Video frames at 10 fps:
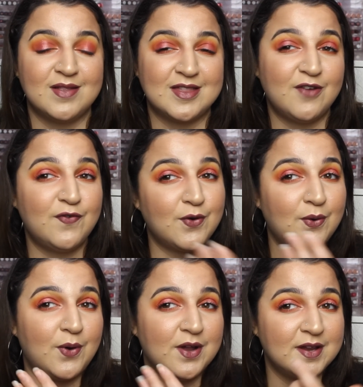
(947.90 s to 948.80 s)

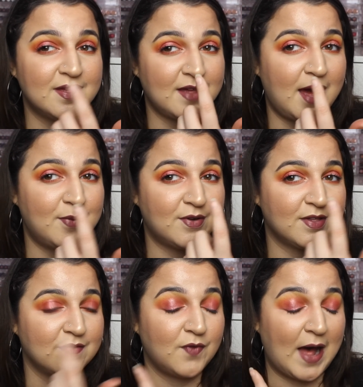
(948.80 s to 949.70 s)
difficult on this side
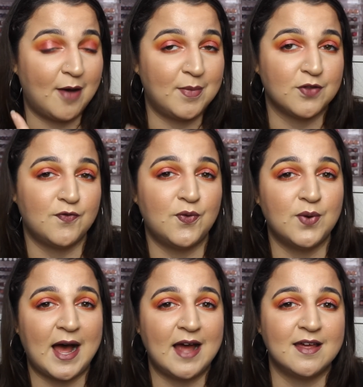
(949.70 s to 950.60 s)
because of how much
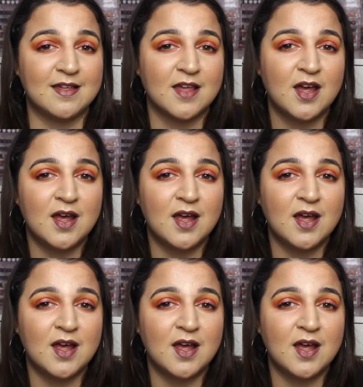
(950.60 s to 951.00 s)
fallout is